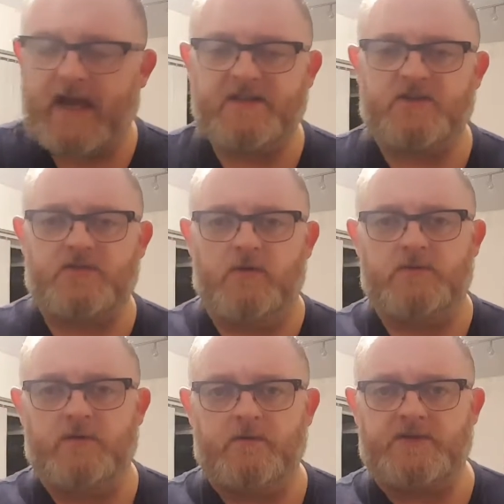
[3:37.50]
Kind of just
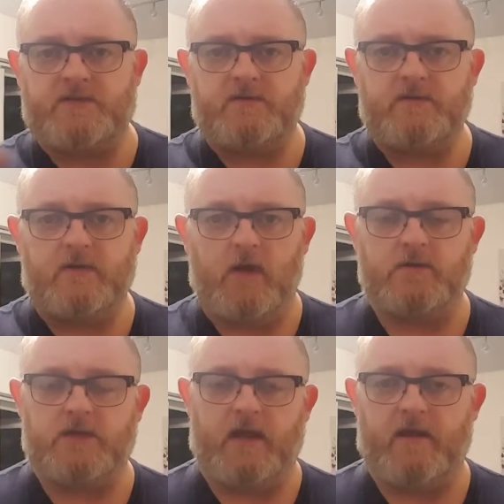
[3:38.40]
goes
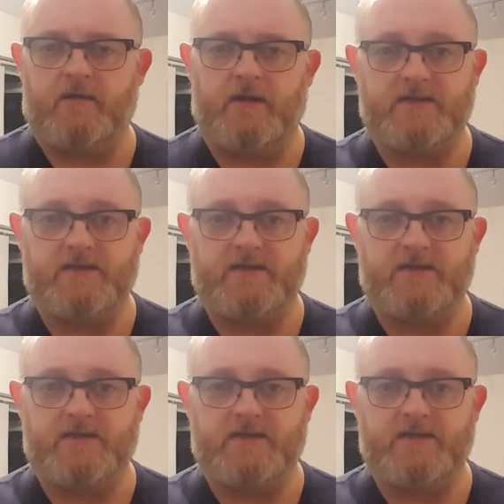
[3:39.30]
like that.